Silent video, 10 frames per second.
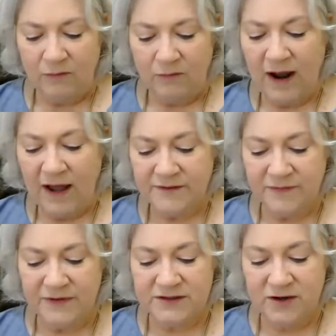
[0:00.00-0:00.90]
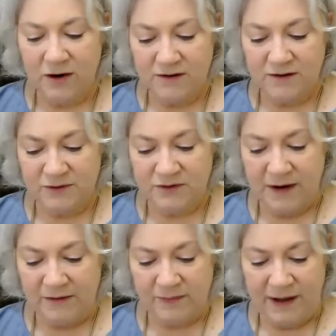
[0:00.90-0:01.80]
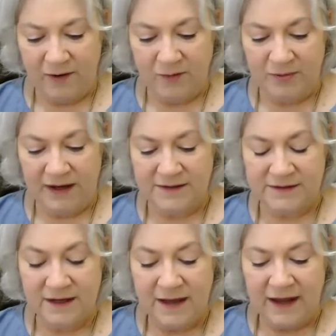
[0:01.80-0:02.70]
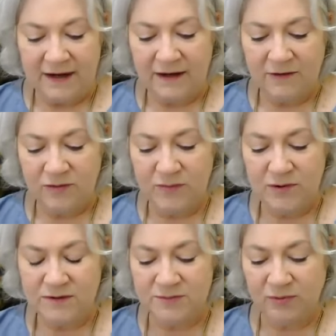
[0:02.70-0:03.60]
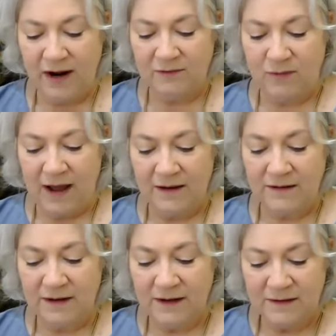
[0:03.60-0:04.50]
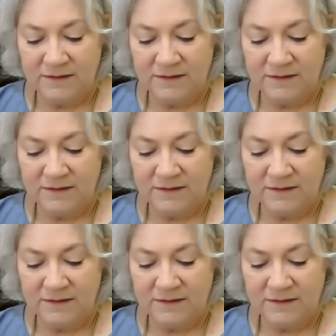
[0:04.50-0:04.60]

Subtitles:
Whereat the stars which round about her blazed, and eke the moon's bright wagon,